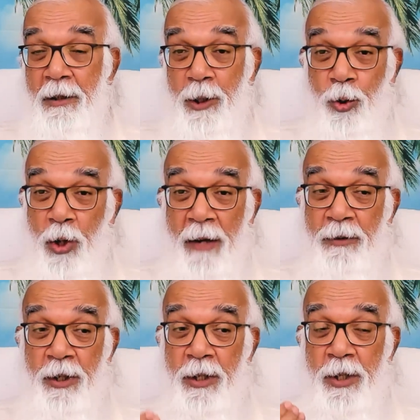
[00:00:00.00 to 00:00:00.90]
You have
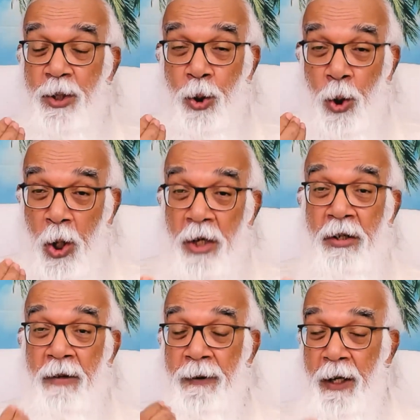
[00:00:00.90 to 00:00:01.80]
just
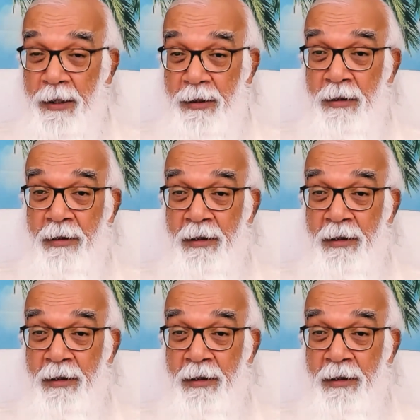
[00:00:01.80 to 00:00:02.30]
thought of it.